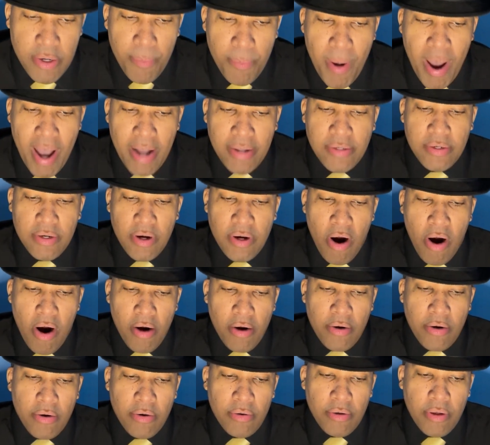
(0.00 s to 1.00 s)
back to the
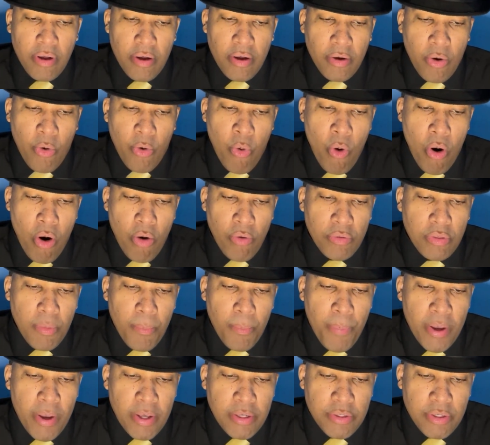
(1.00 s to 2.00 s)
article. Quote, the
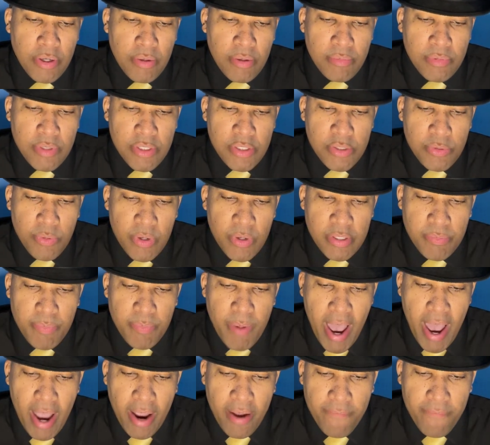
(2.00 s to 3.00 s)
pendulum just swings
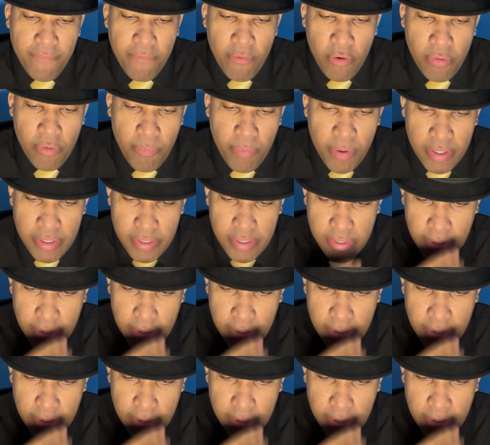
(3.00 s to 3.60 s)
back and forth, but it's